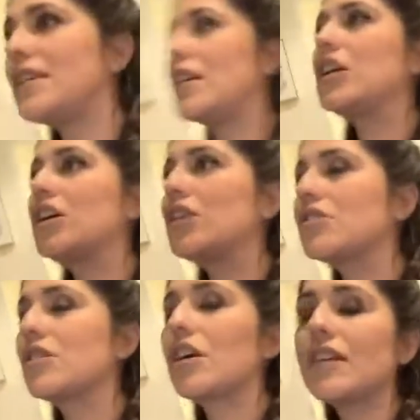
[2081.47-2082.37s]

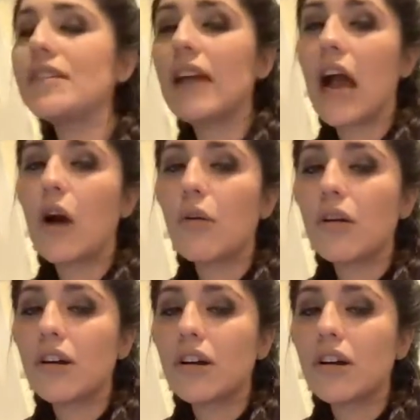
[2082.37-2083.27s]
years, all these
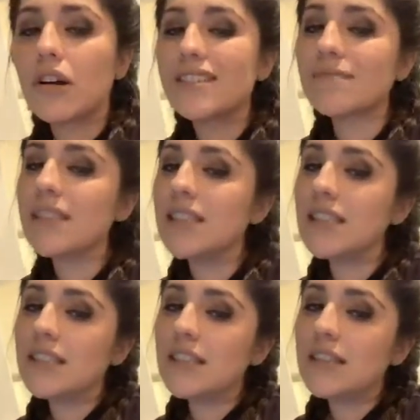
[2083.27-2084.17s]
hours.
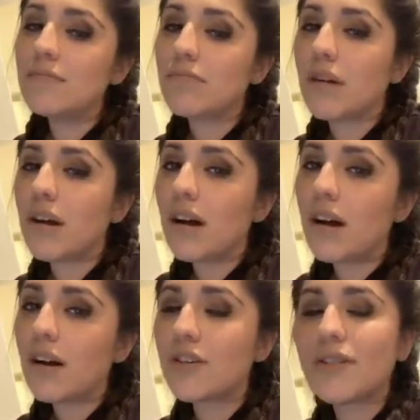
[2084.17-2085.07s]

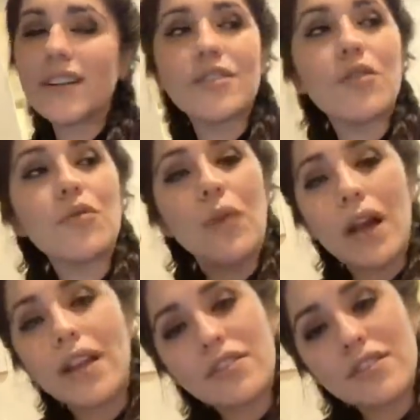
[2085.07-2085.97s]
Bro, you guys are
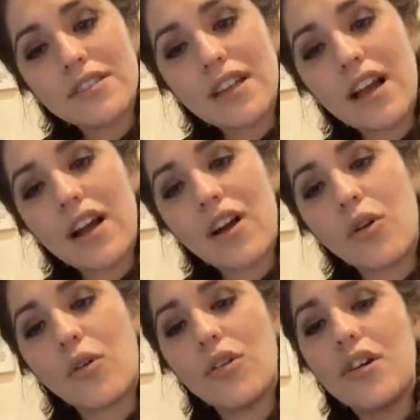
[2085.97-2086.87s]
writers
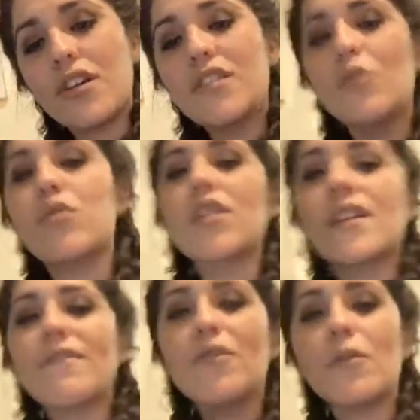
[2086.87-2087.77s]
now. You're
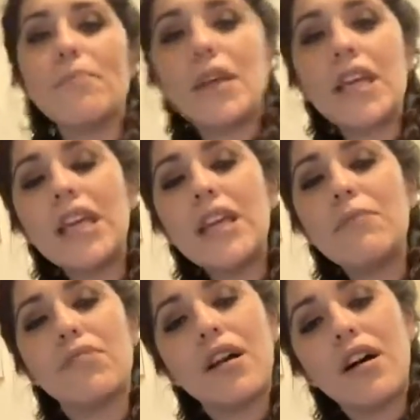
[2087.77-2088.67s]
working for me,
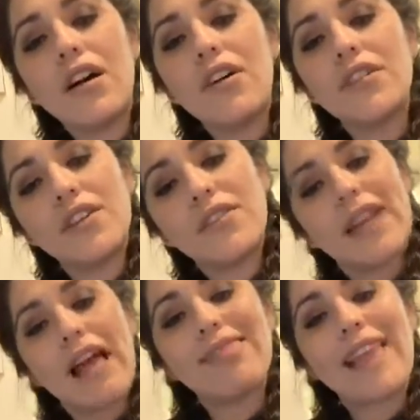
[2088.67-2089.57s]
bro, here in
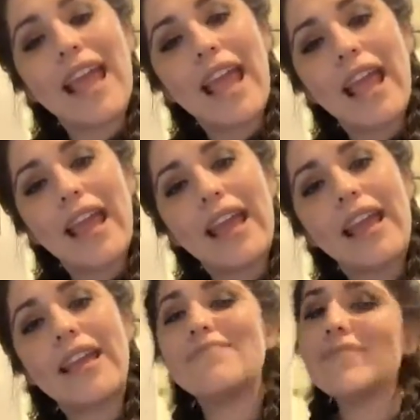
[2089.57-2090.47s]

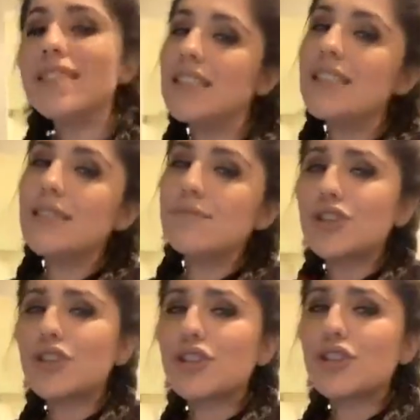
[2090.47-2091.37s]
LA.
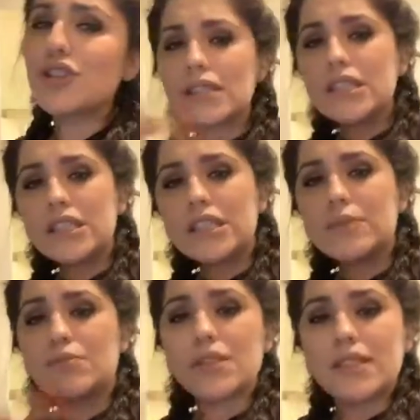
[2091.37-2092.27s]
What's
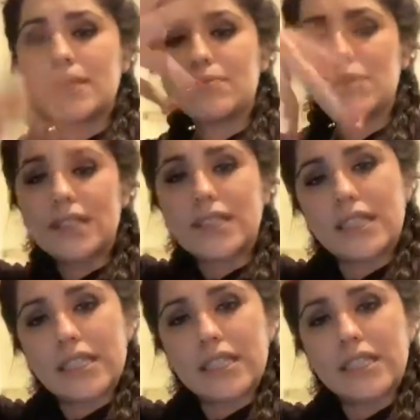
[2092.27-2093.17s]
up? What's up? What's
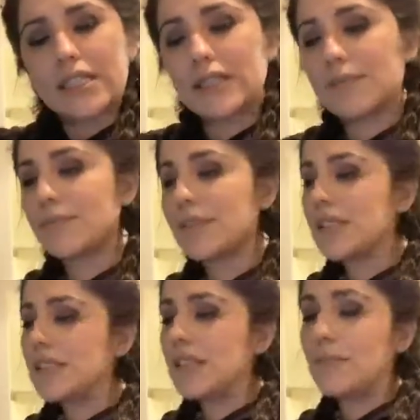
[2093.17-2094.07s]
up? I'm
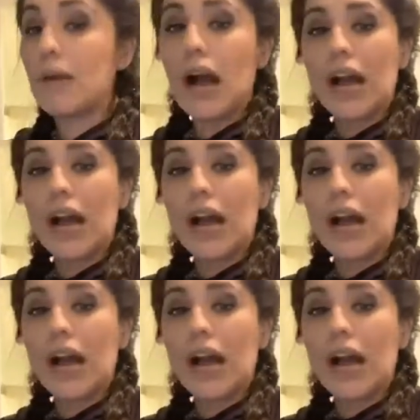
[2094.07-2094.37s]
going to